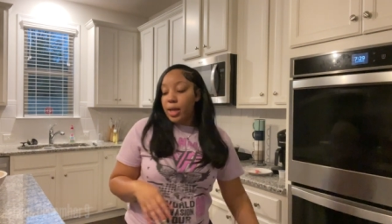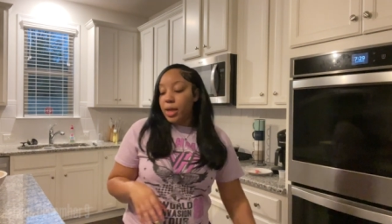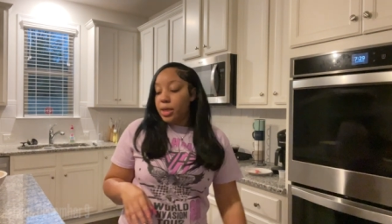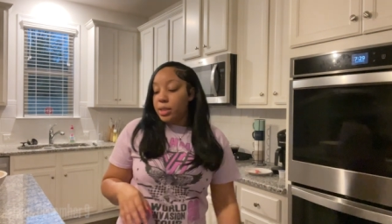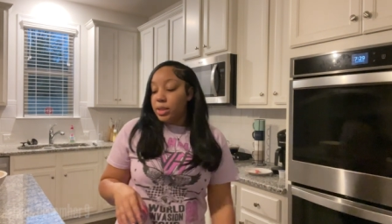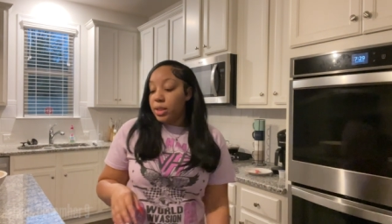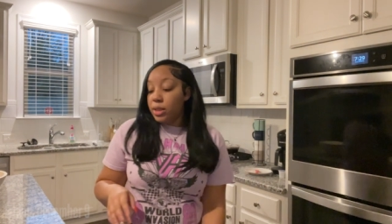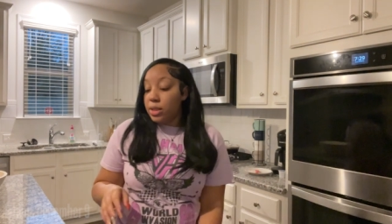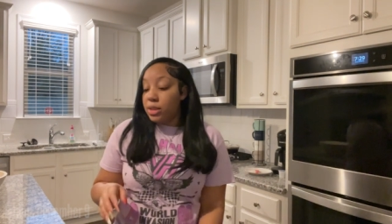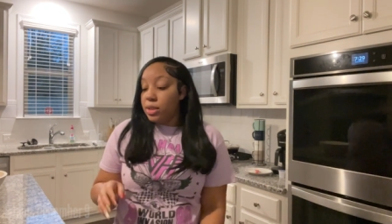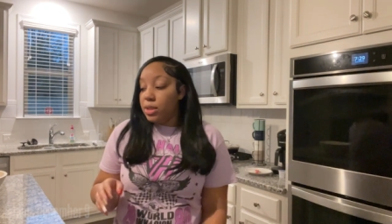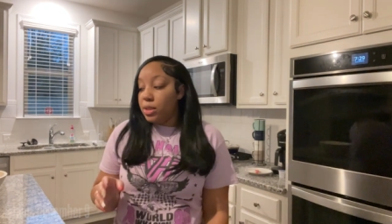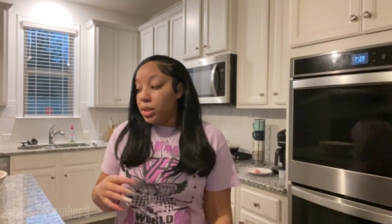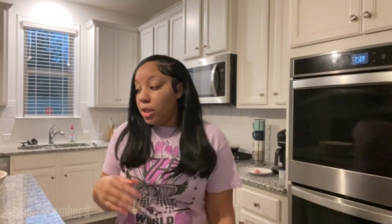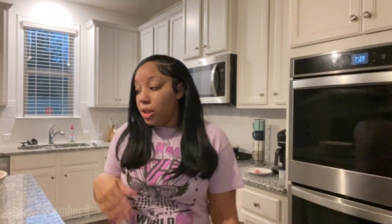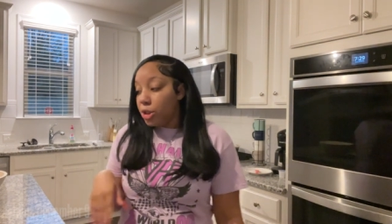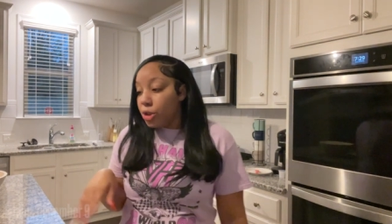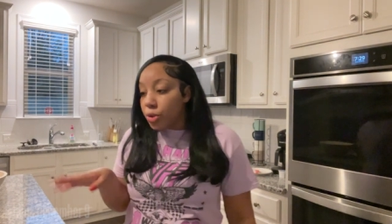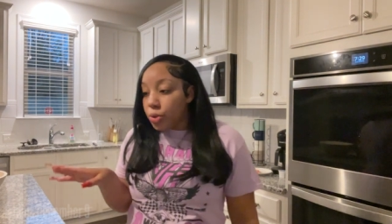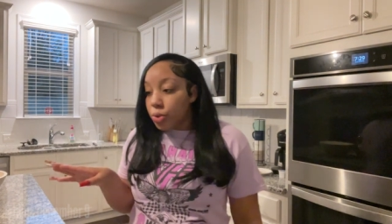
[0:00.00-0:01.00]
is
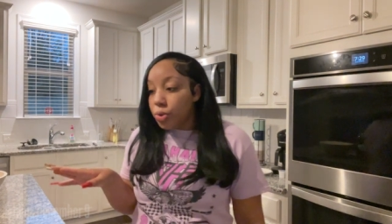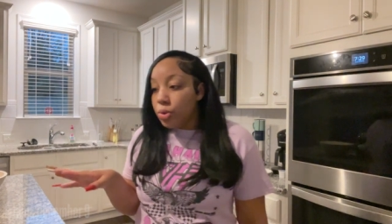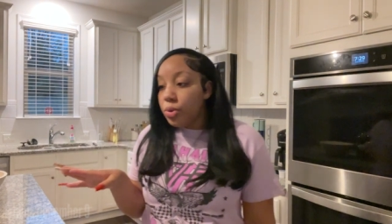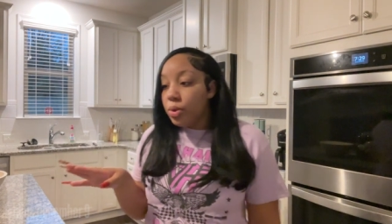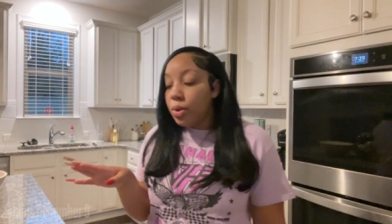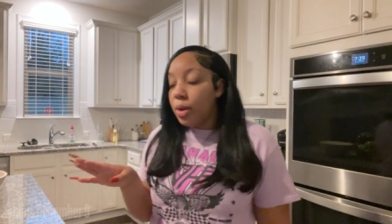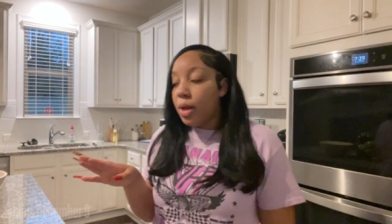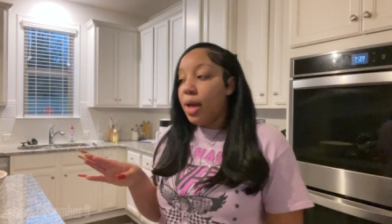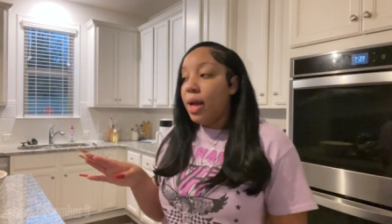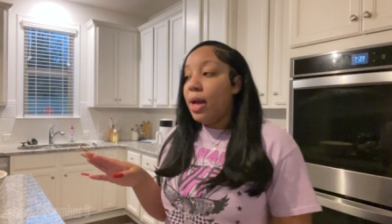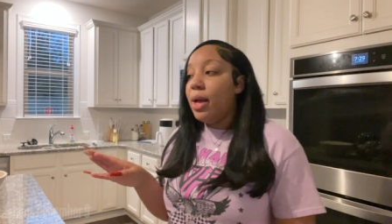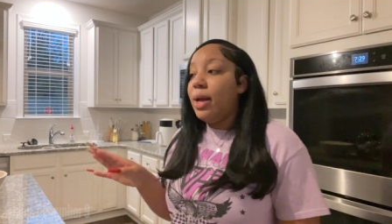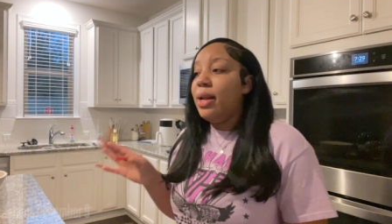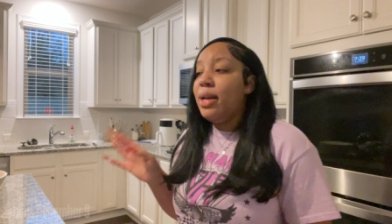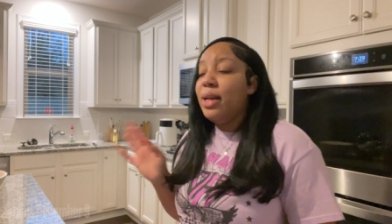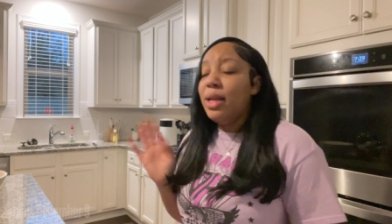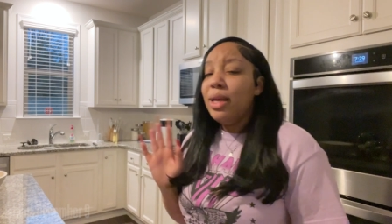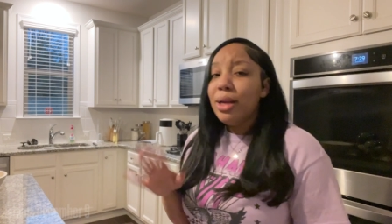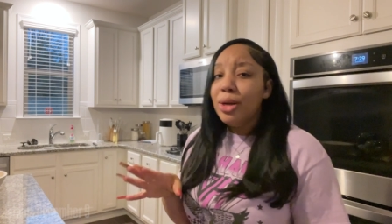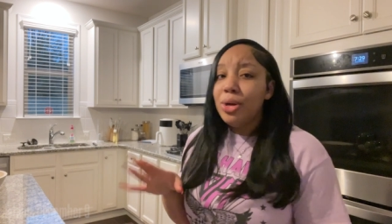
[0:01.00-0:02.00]
essential. I
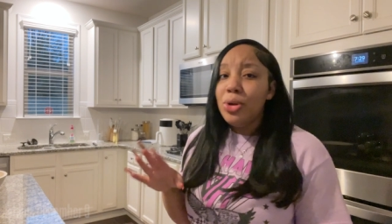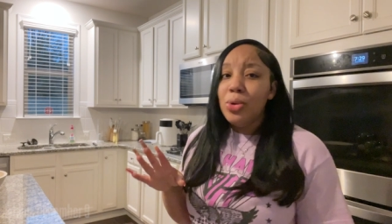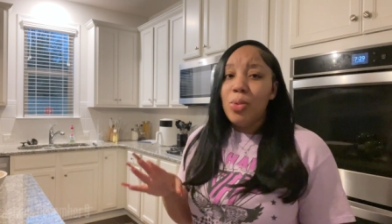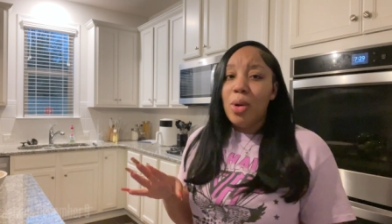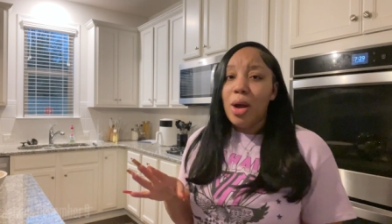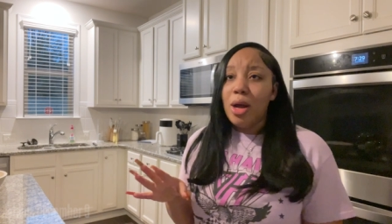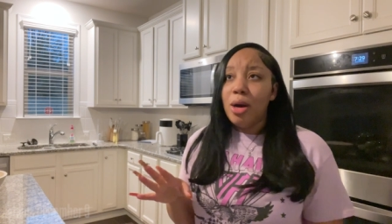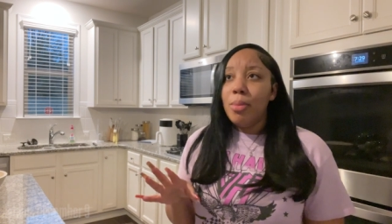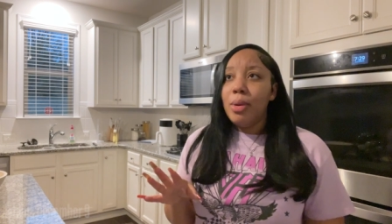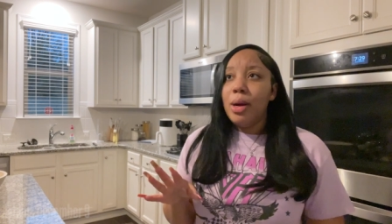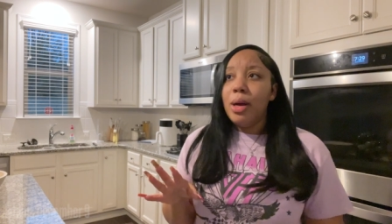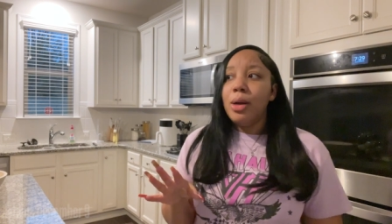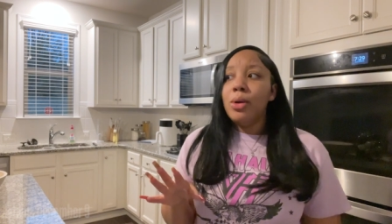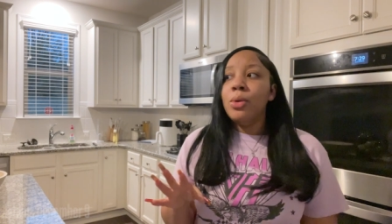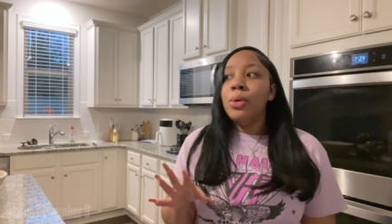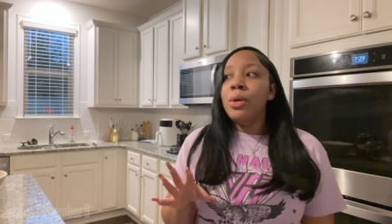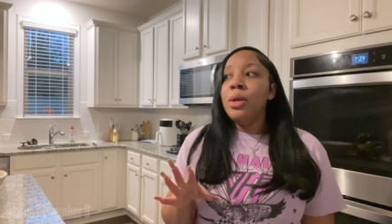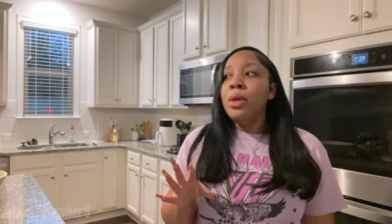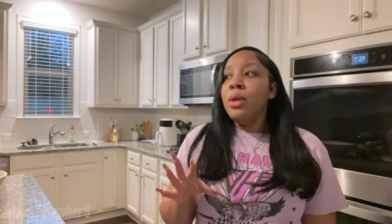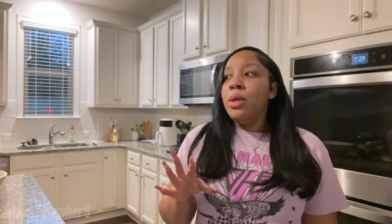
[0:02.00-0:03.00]
need a new water
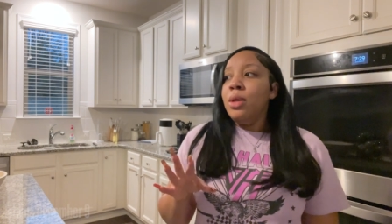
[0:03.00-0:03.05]
bottle.